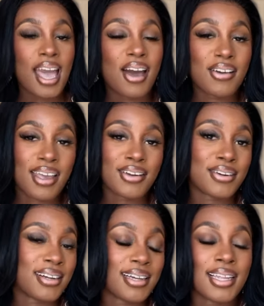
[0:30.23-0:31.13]
Okay,
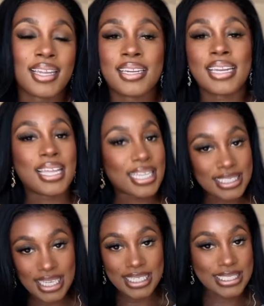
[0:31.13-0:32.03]
girl, now
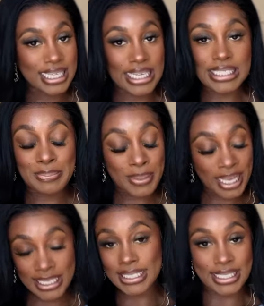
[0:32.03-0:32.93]
let's get into these
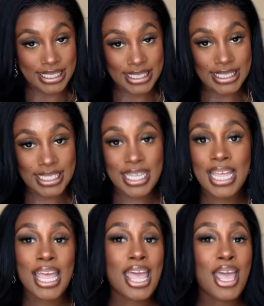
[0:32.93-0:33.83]
pieces.
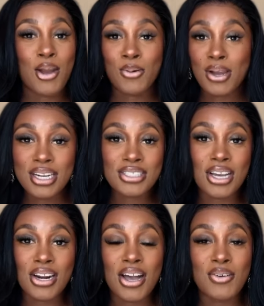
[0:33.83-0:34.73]
We're gonna
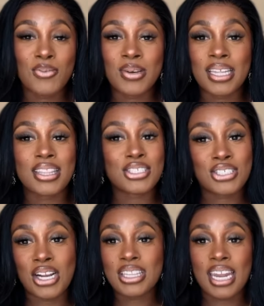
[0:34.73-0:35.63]
start off with the
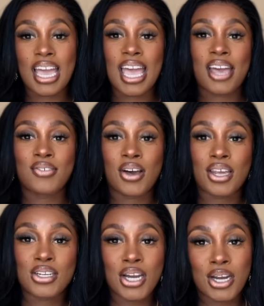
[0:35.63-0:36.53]
shirt that I have
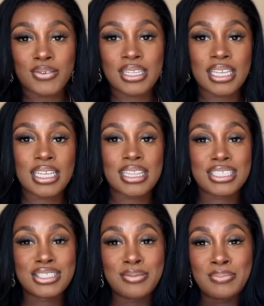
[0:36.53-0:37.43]
on currently,
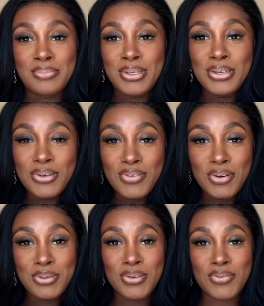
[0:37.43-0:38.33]
this
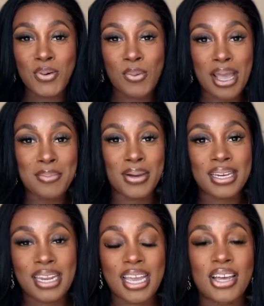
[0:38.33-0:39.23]
beautiful, beautiful white
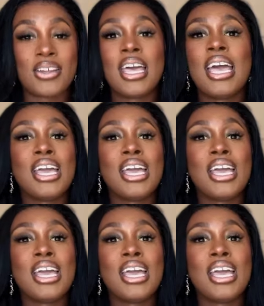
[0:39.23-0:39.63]
button-down.